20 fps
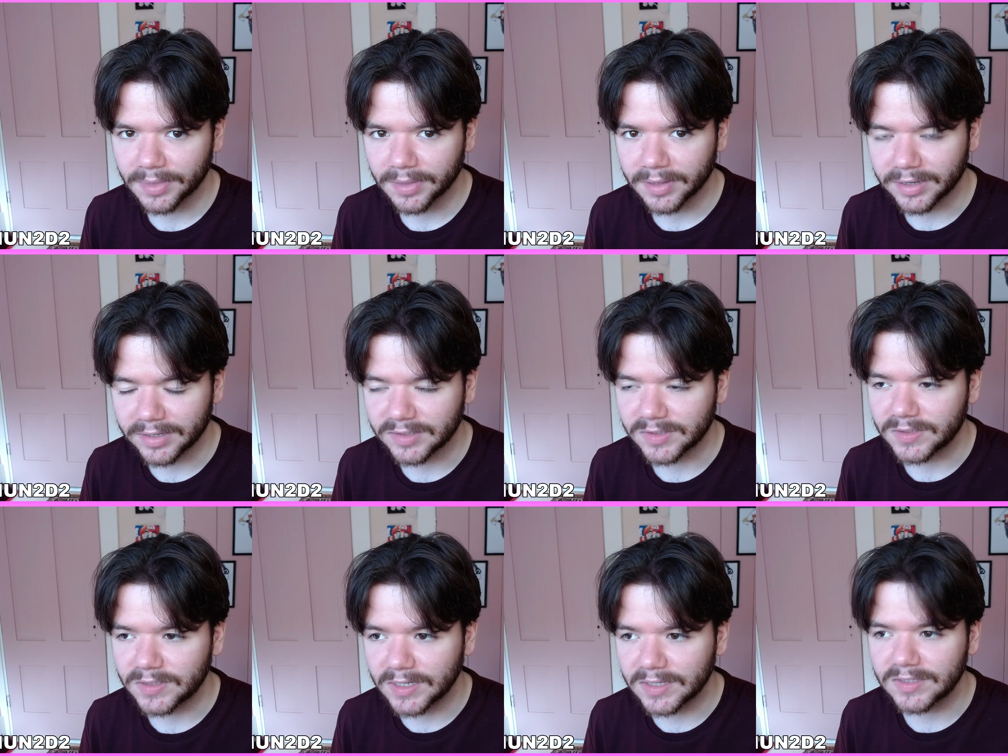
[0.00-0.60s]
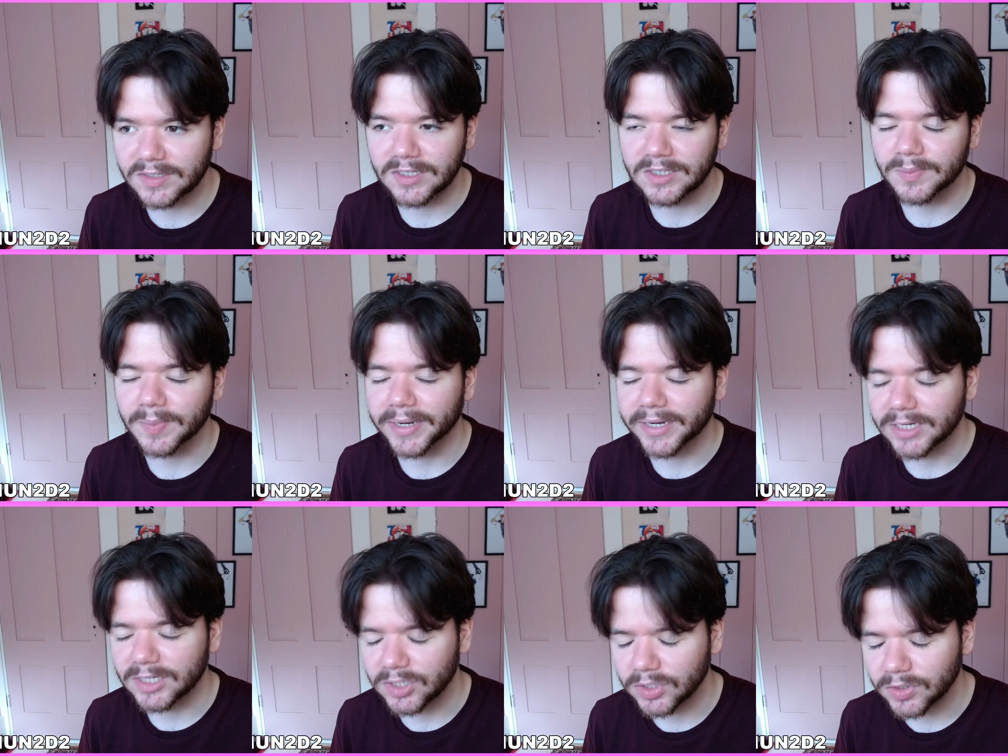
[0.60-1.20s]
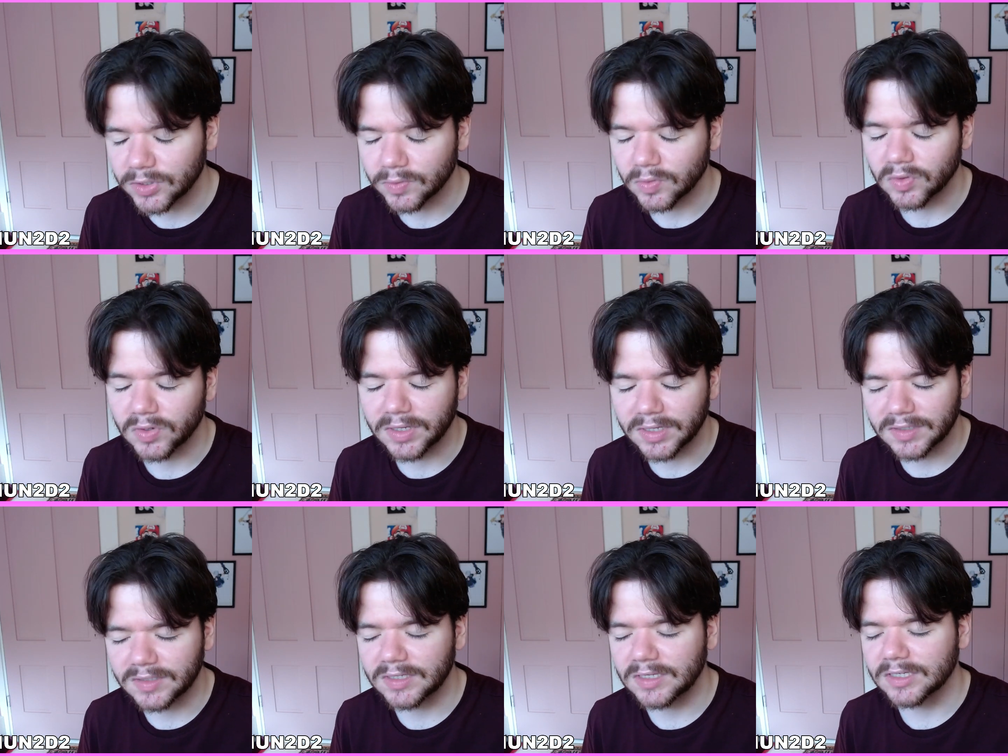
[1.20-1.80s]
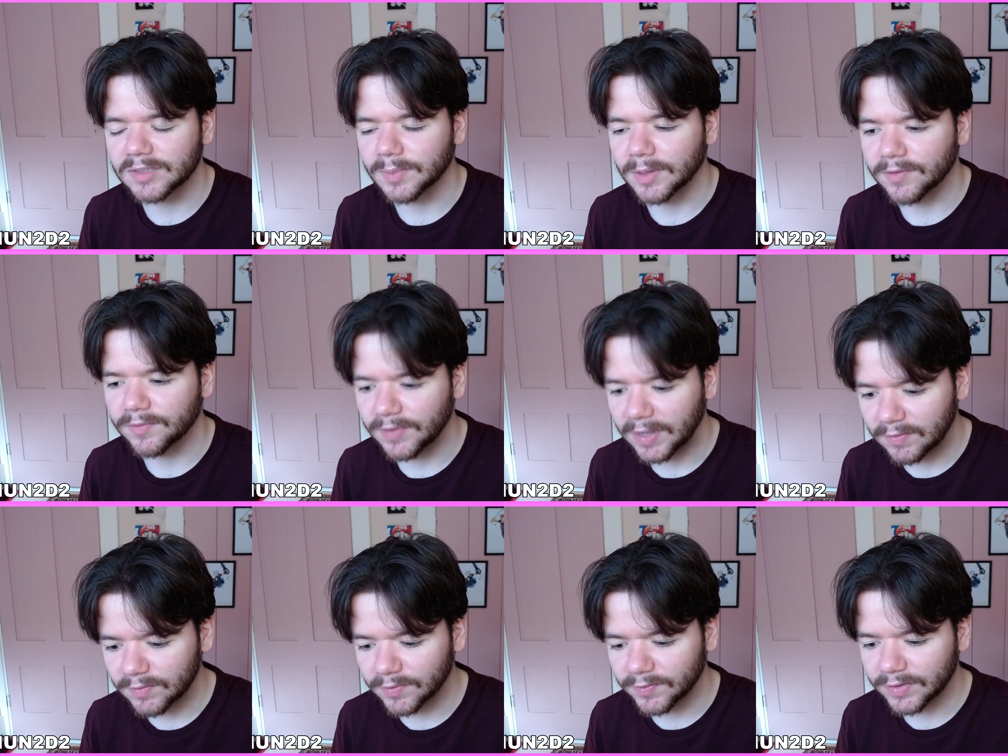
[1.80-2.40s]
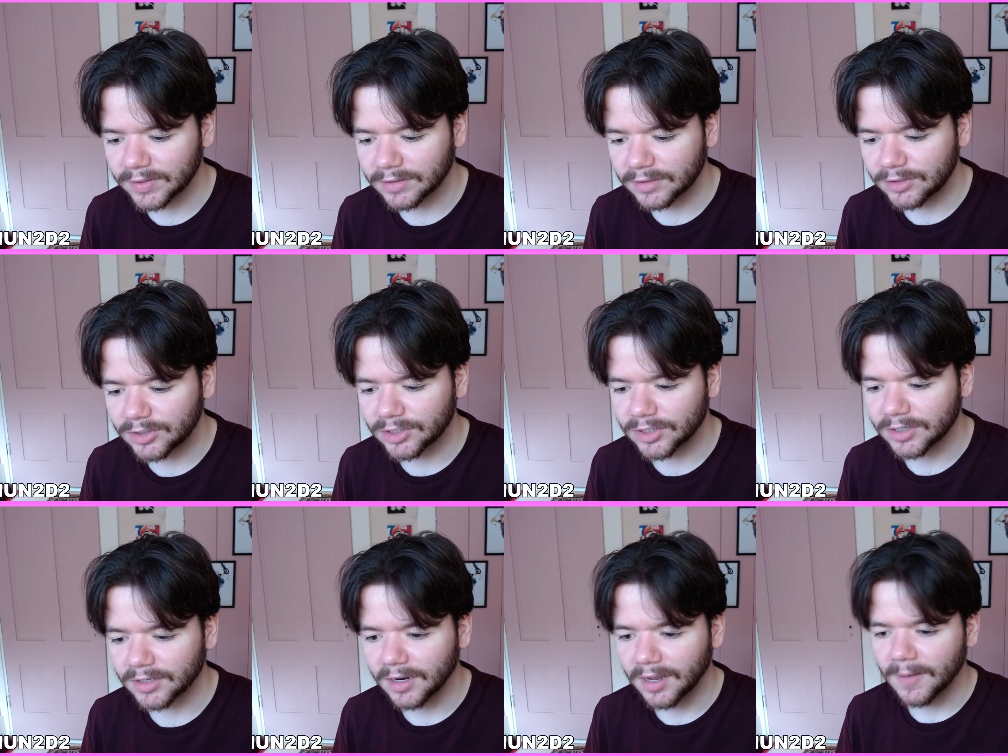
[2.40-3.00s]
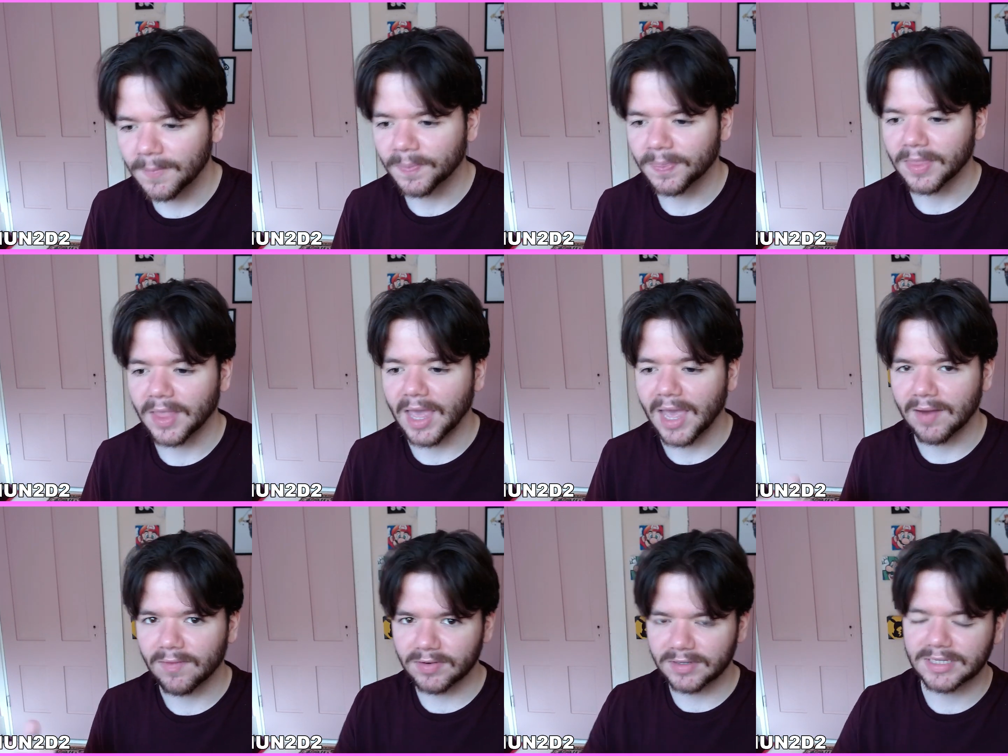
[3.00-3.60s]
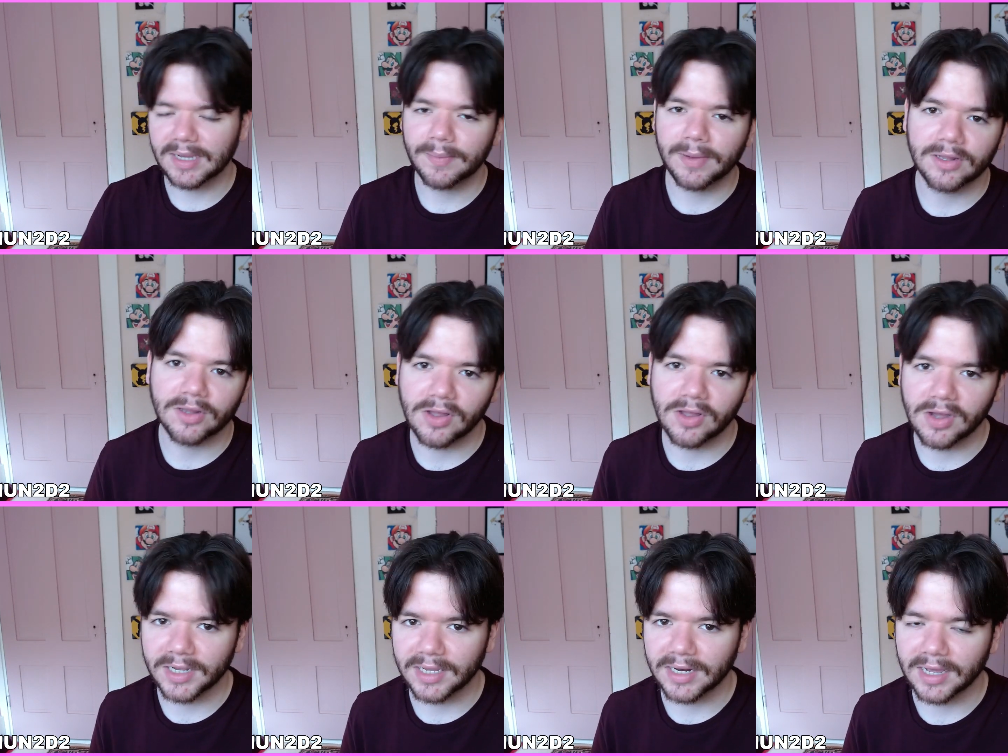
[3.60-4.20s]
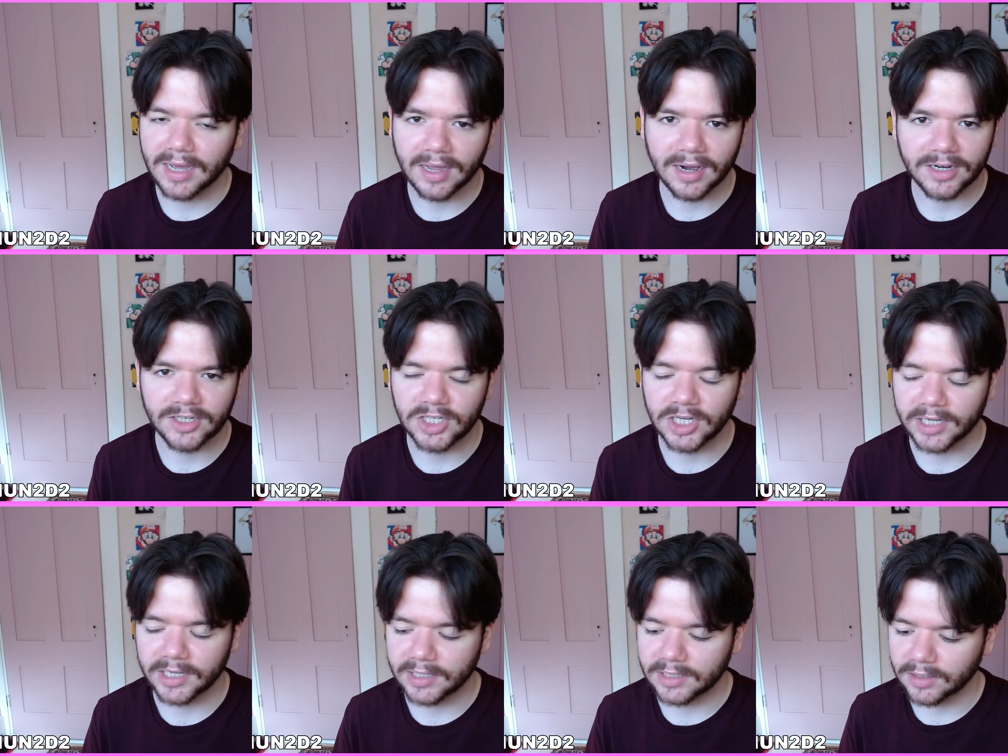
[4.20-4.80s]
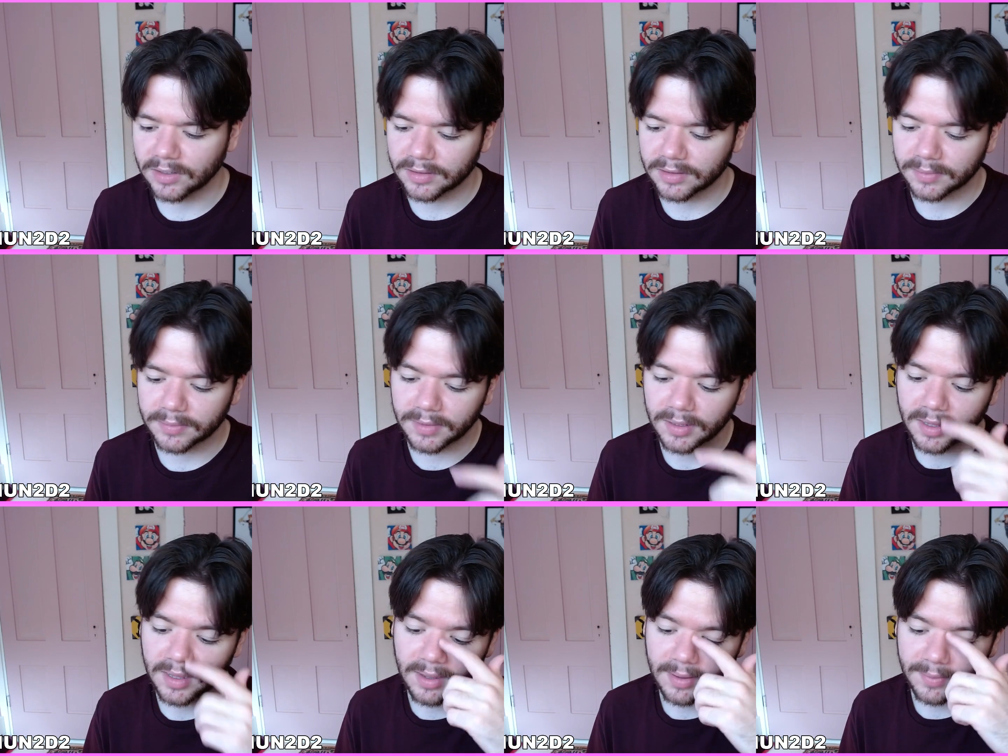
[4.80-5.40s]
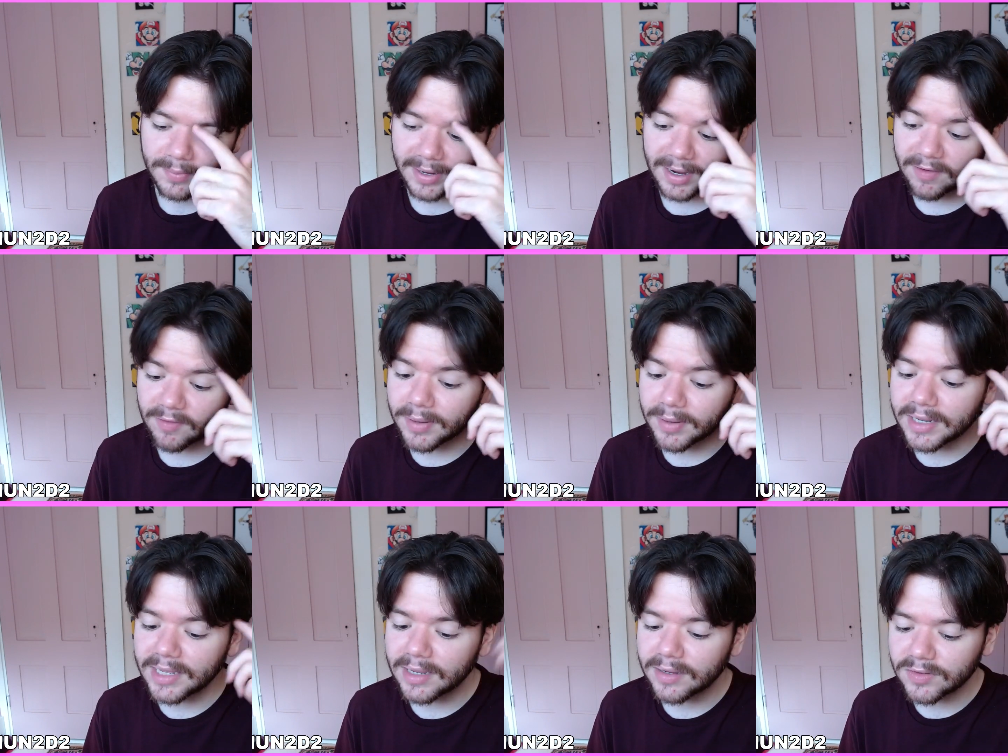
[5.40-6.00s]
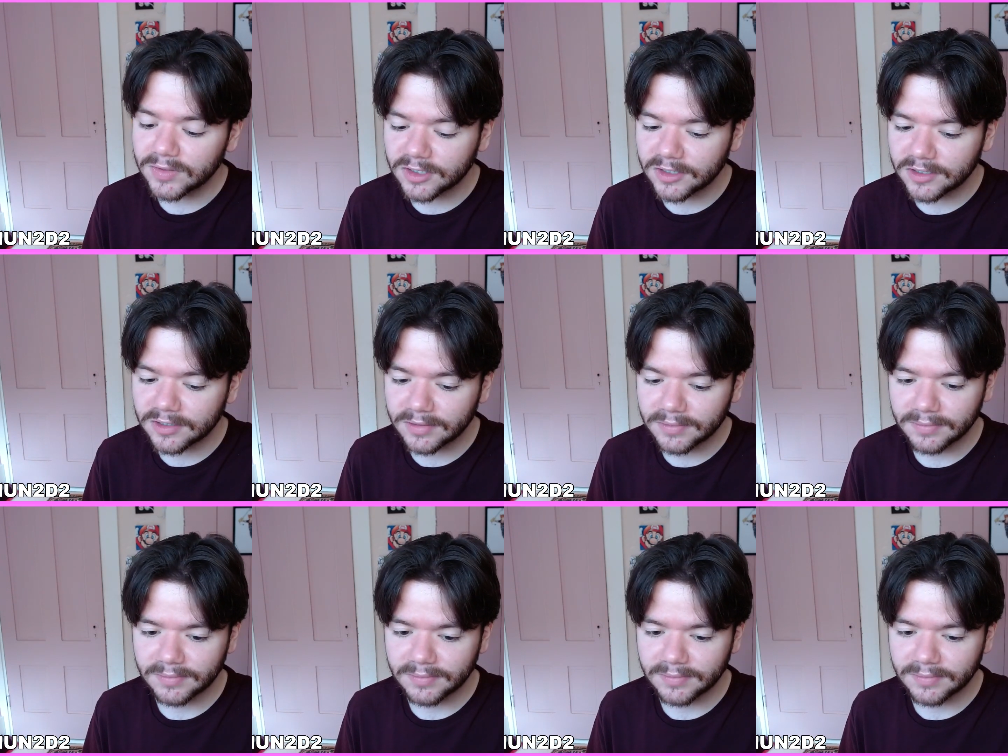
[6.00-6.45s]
Because Dizzy's my dude. Dizzy is my favorite villager. Every time I log in, I gotta check in on him. But everybody else,